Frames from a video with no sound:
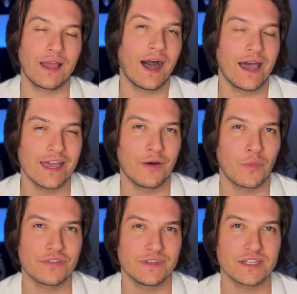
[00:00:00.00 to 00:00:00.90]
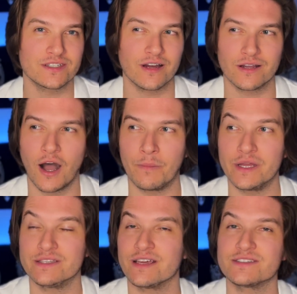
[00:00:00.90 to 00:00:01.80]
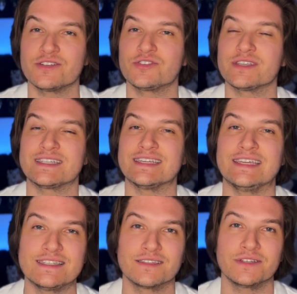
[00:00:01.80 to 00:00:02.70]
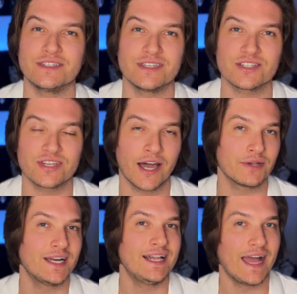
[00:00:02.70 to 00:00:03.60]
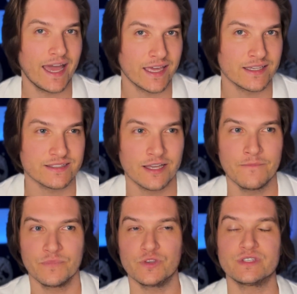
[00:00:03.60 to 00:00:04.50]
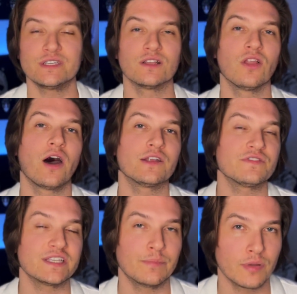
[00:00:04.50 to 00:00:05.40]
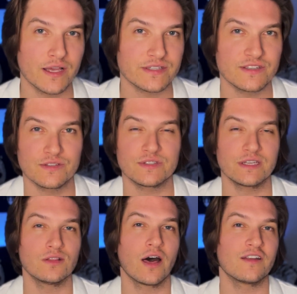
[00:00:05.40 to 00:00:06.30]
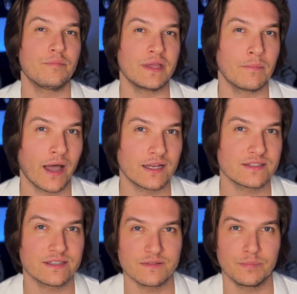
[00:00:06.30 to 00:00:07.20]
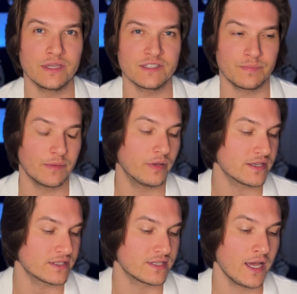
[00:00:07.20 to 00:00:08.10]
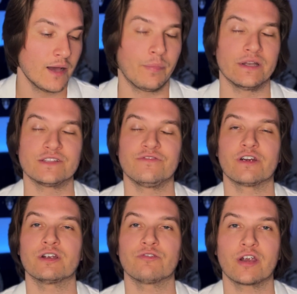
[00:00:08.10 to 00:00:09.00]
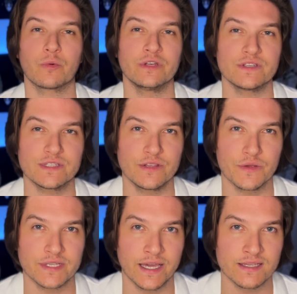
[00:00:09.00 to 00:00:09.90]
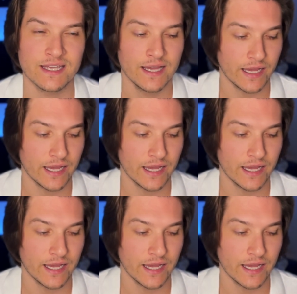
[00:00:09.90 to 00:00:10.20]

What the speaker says: I am with niche.com, it doesn't just easily dish out A's. You see a lot of C pluses, you see a lot of B minuses, B's, B pluses, but it's very rare when you see those A's.